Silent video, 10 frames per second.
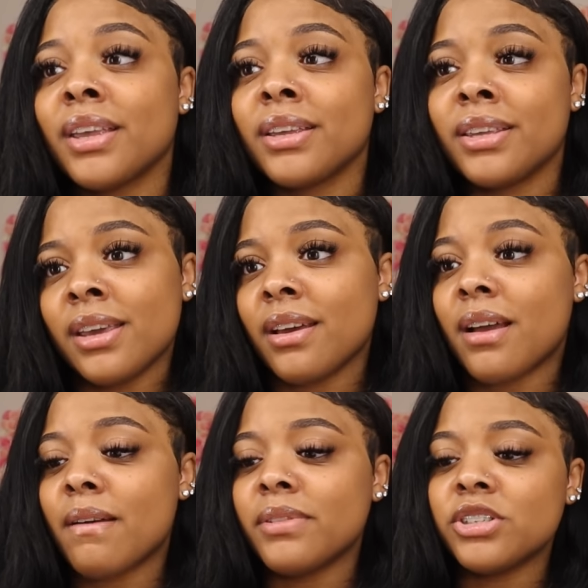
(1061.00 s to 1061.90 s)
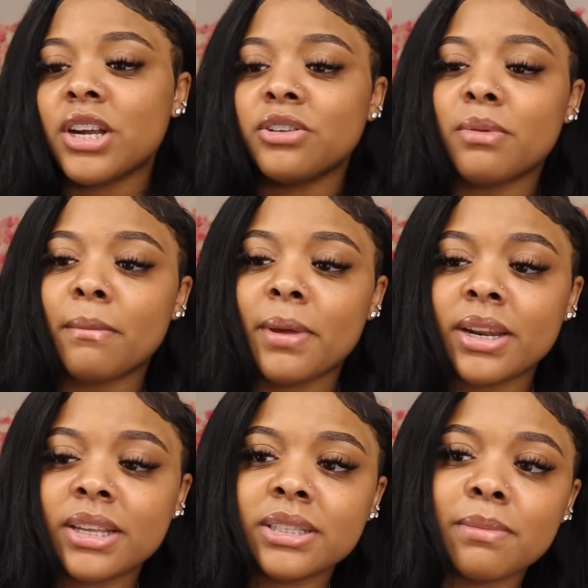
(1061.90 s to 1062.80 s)
yeah, I'm gonna try to do my
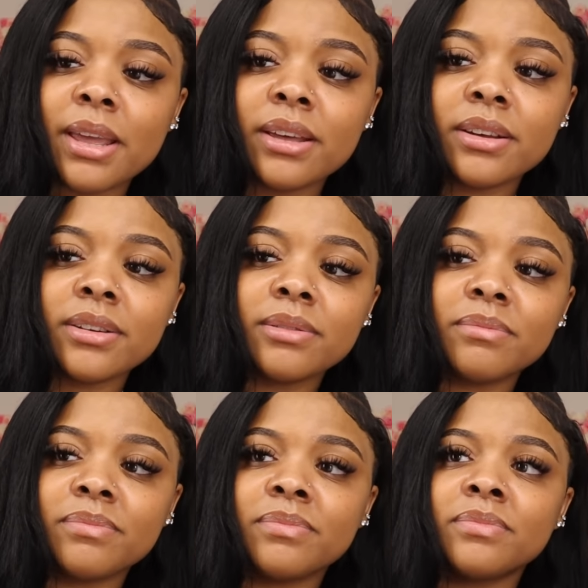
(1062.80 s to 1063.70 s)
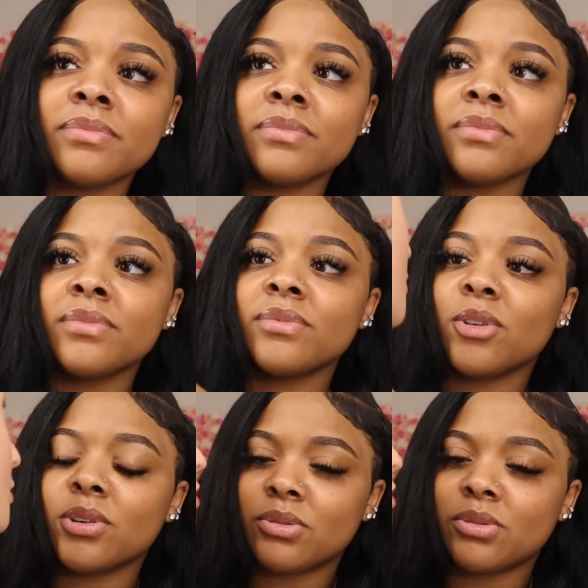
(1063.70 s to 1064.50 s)
mannequin's makeup. Or